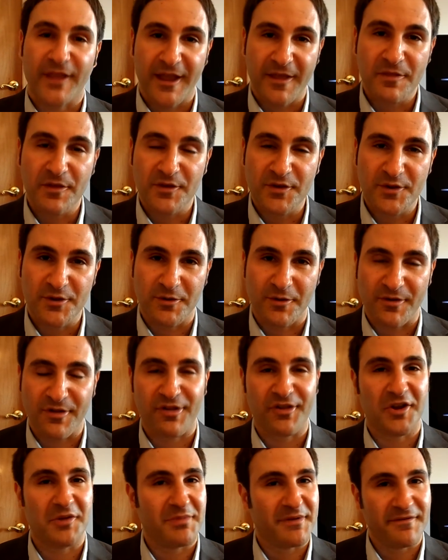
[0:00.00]
in the news.
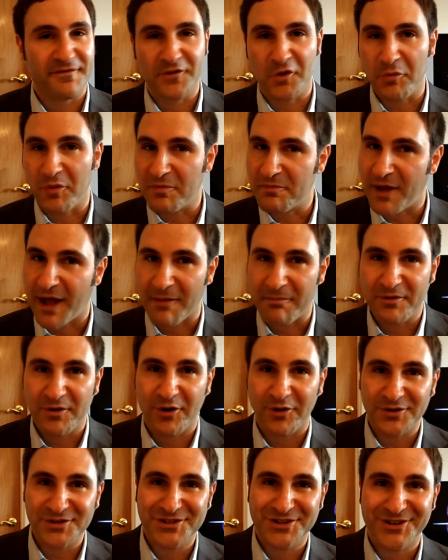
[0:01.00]
It's going to be filled with pop
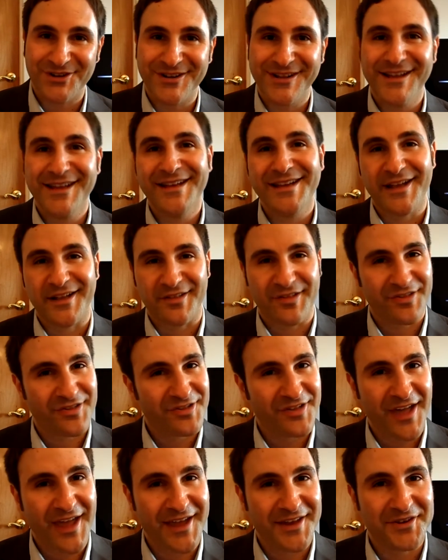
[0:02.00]
culture and
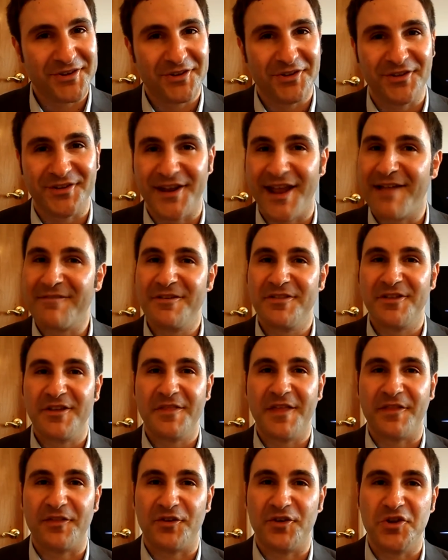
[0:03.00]
scandal and
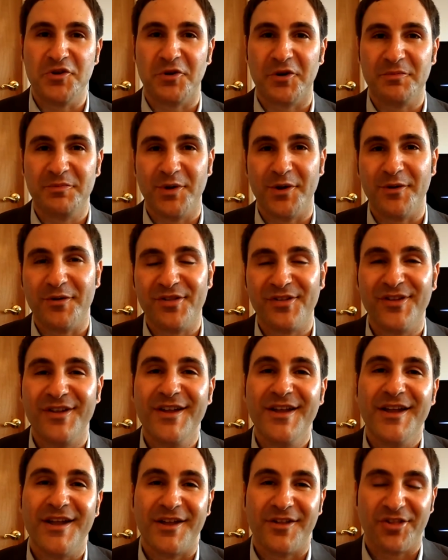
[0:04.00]
everything that the New York Post
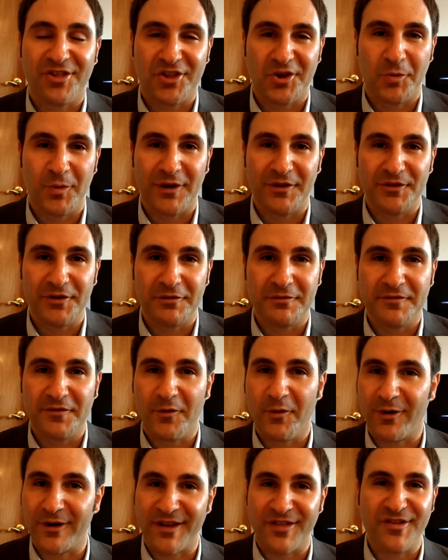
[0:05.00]
is so well known
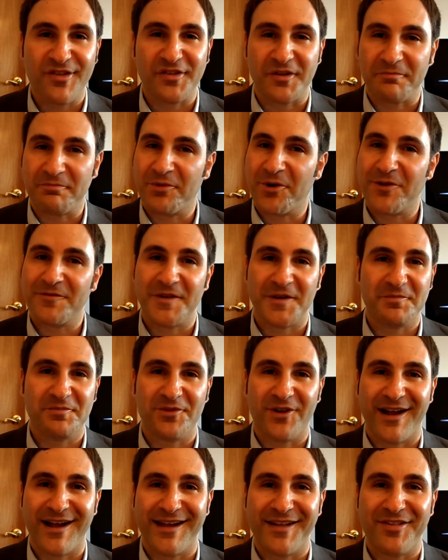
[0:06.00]
for, and it's just a perfect
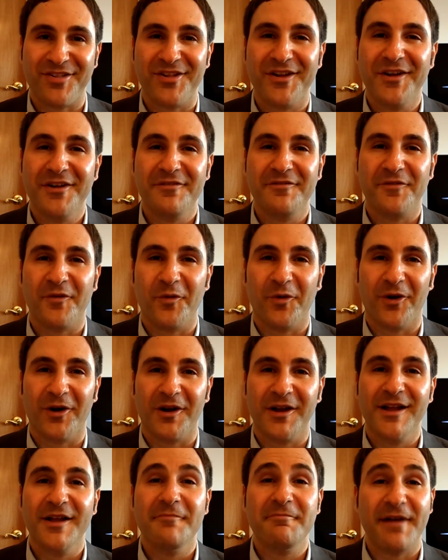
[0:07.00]
prize
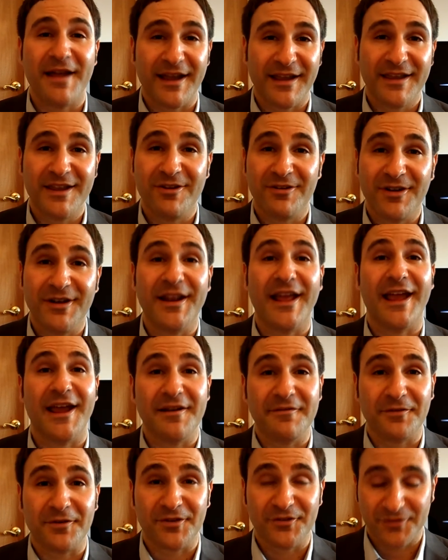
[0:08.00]
for Pat Kiernan
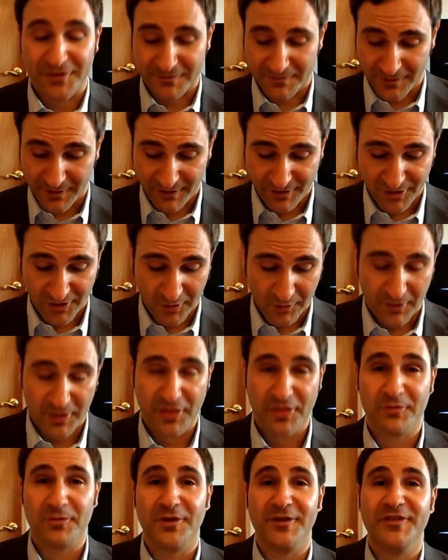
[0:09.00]
and for TrivWorks. So we're
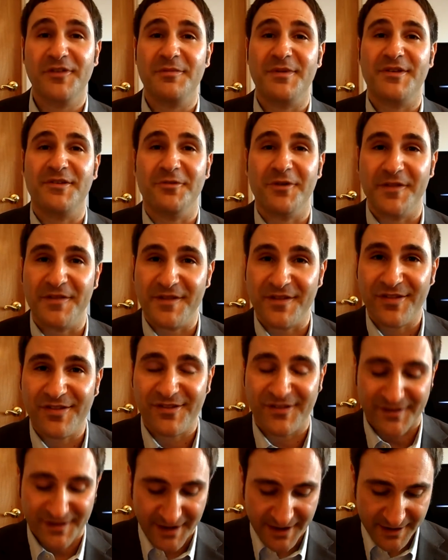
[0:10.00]
thrilled to be doing
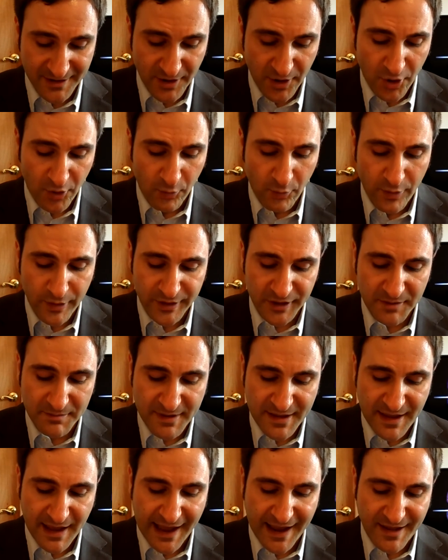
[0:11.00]
this today. We're going to
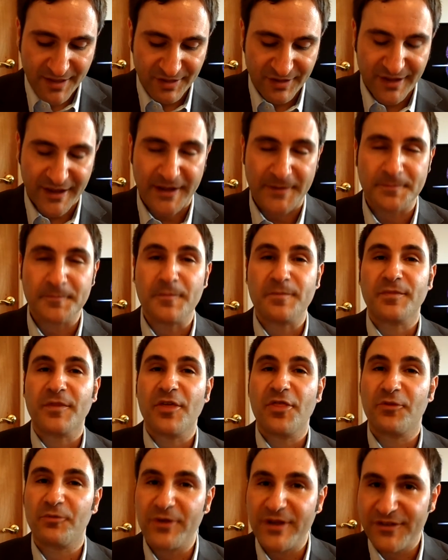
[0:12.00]
be asking
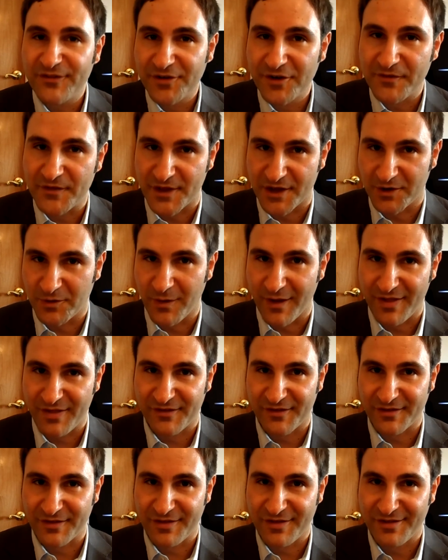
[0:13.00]
3 trivia
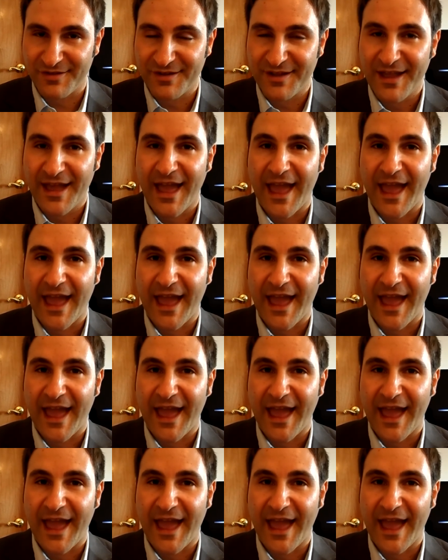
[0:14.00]
questions,